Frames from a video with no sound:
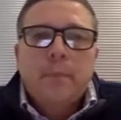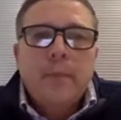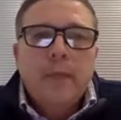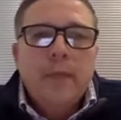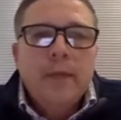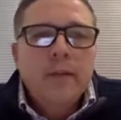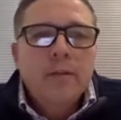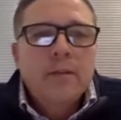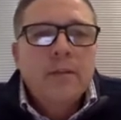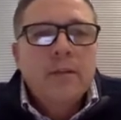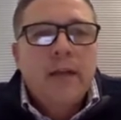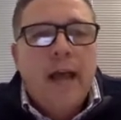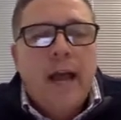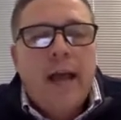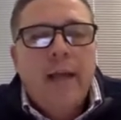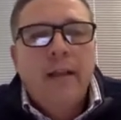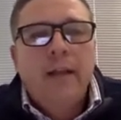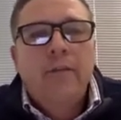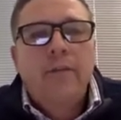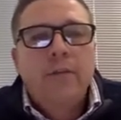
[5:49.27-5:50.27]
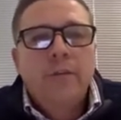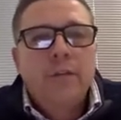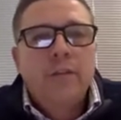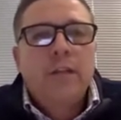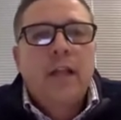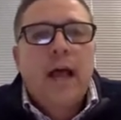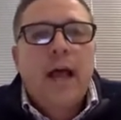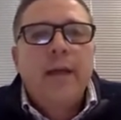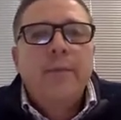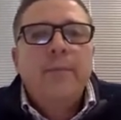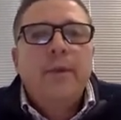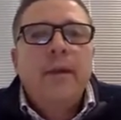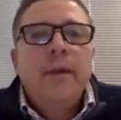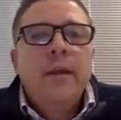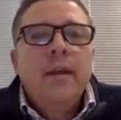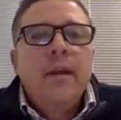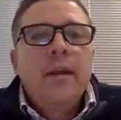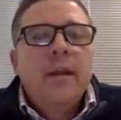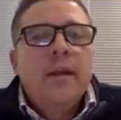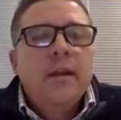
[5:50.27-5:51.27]
And this is a high-level slide, but
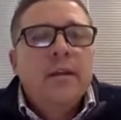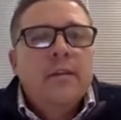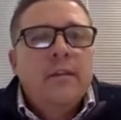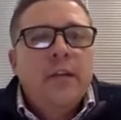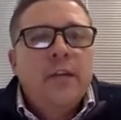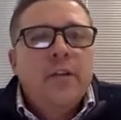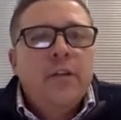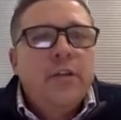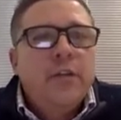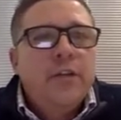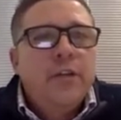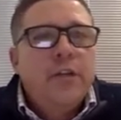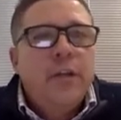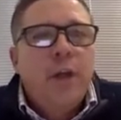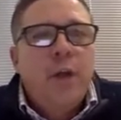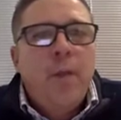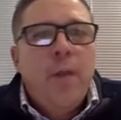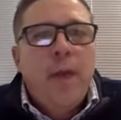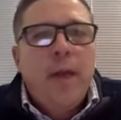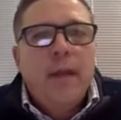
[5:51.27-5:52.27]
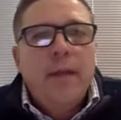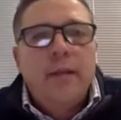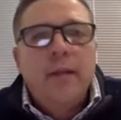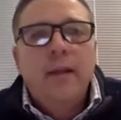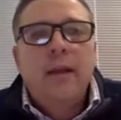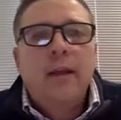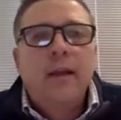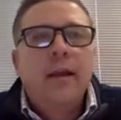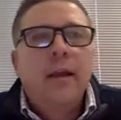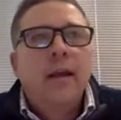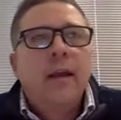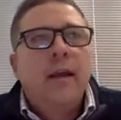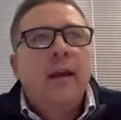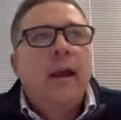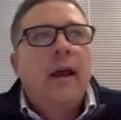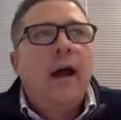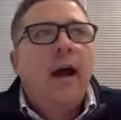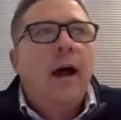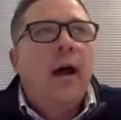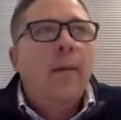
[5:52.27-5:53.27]
essentially genome editing
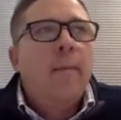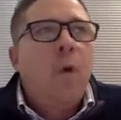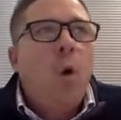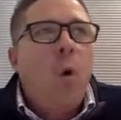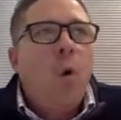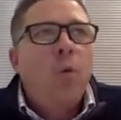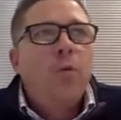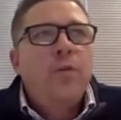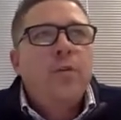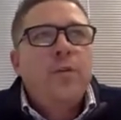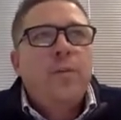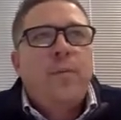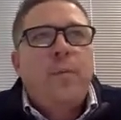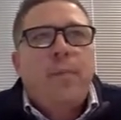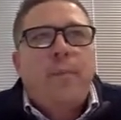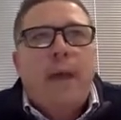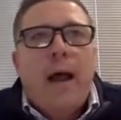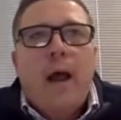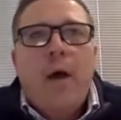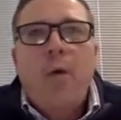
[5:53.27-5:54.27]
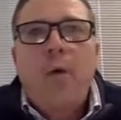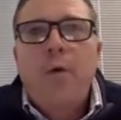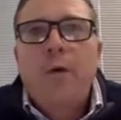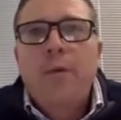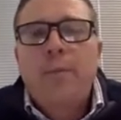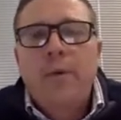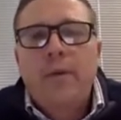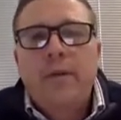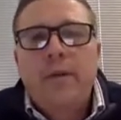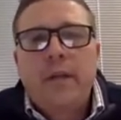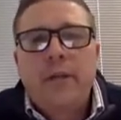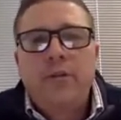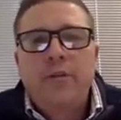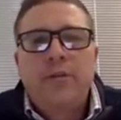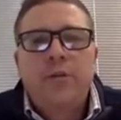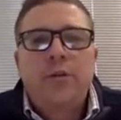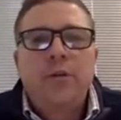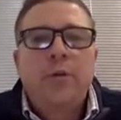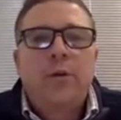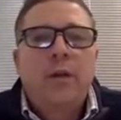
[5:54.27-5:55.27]
holds the power and
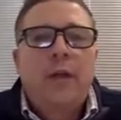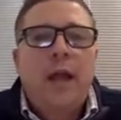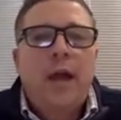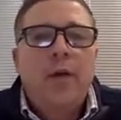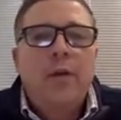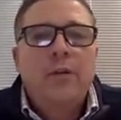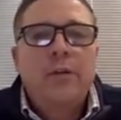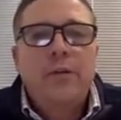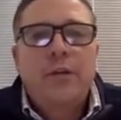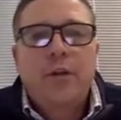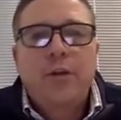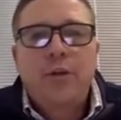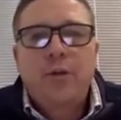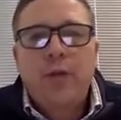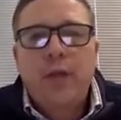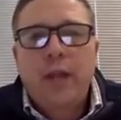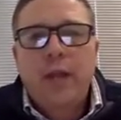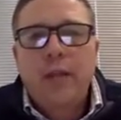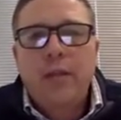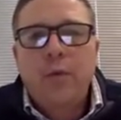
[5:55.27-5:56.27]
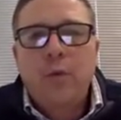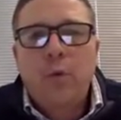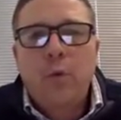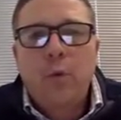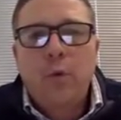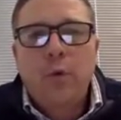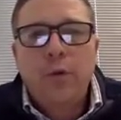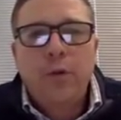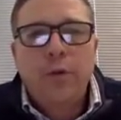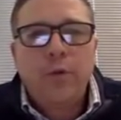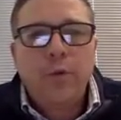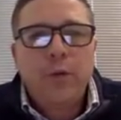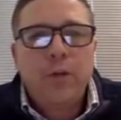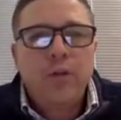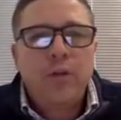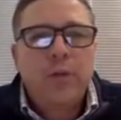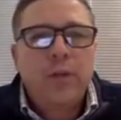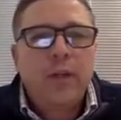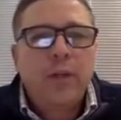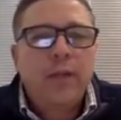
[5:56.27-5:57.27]
potential to allow us to create the world in
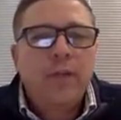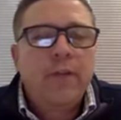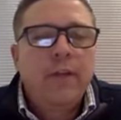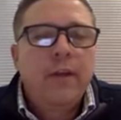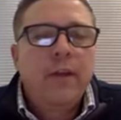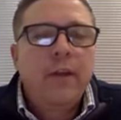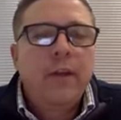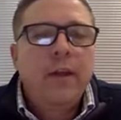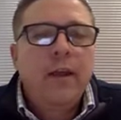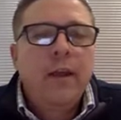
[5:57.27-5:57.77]
which we live in.